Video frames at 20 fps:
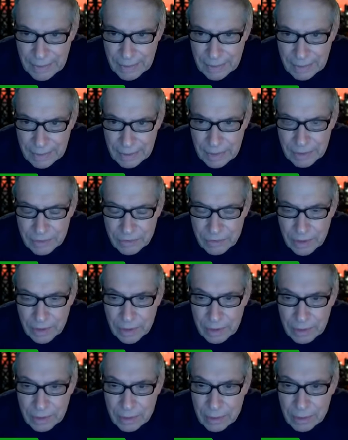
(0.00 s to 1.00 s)
Kay
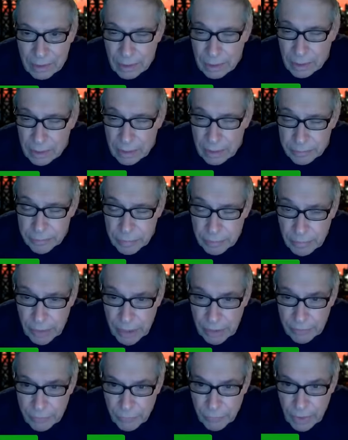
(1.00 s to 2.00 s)
said, but
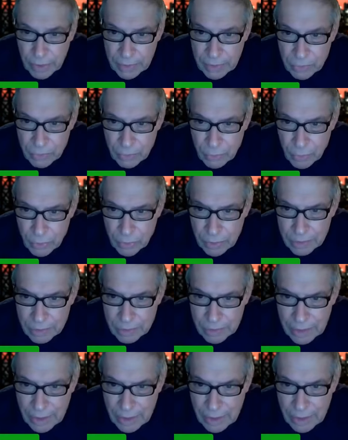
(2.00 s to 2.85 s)
my friend who worked in